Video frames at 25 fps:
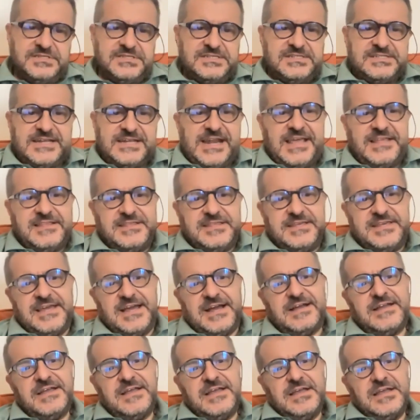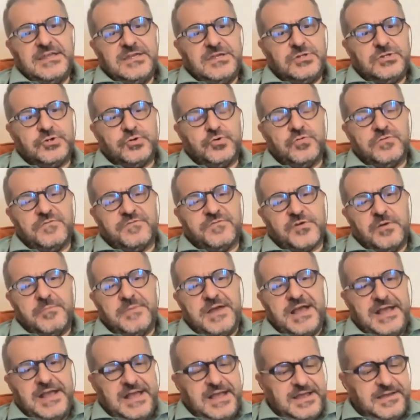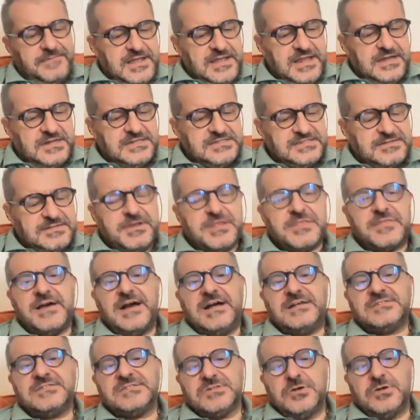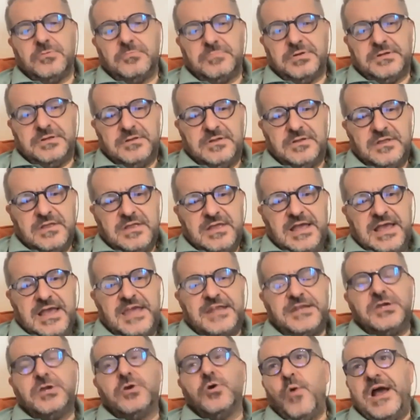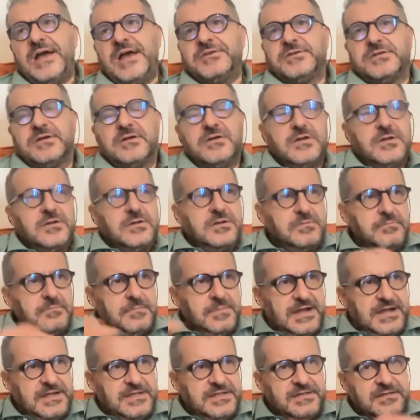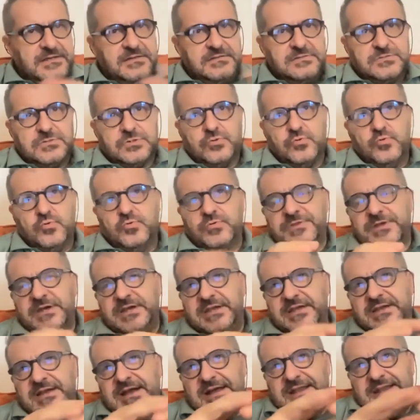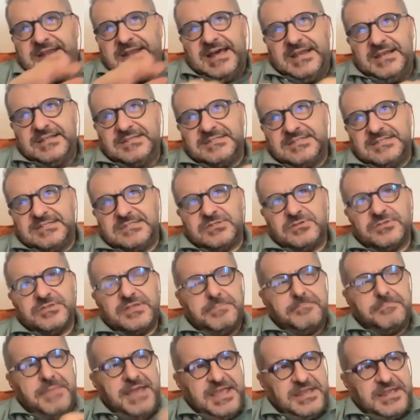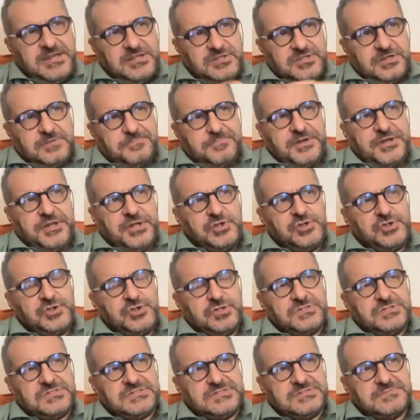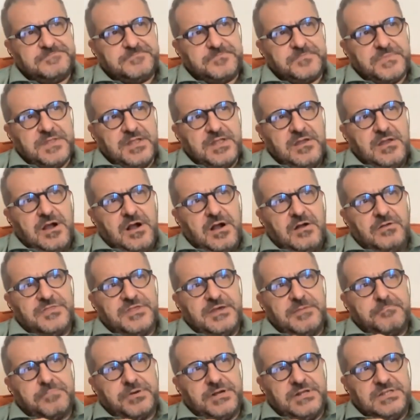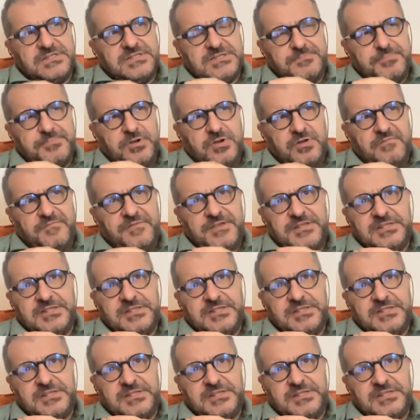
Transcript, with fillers: This is an idea he took from uh, Elizabeth Anscombe. And he went by through the analysis of the main interpretations of the principle of